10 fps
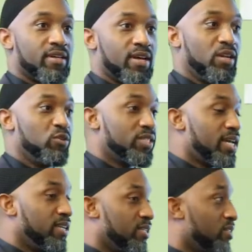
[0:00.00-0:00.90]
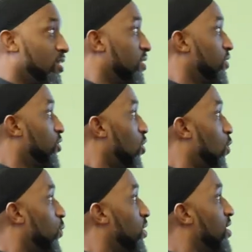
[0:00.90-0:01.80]
Al-Usayyidi.
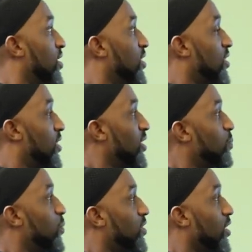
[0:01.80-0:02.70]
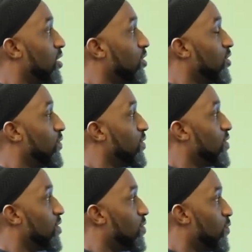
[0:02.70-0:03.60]
So this particular
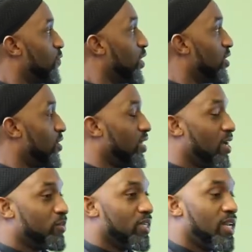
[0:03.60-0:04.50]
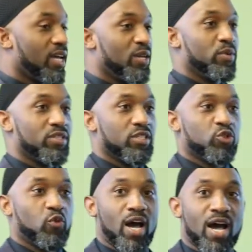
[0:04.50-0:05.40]
figure, alhamdulillah, he was a
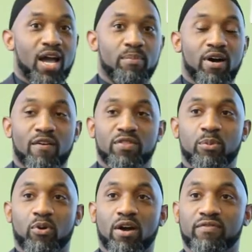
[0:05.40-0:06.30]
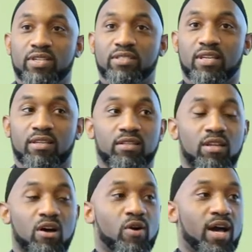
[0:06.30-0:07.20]
scribe of the Prophet
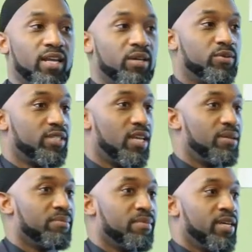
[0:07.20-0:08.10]
sallallahu alaihi wasallam.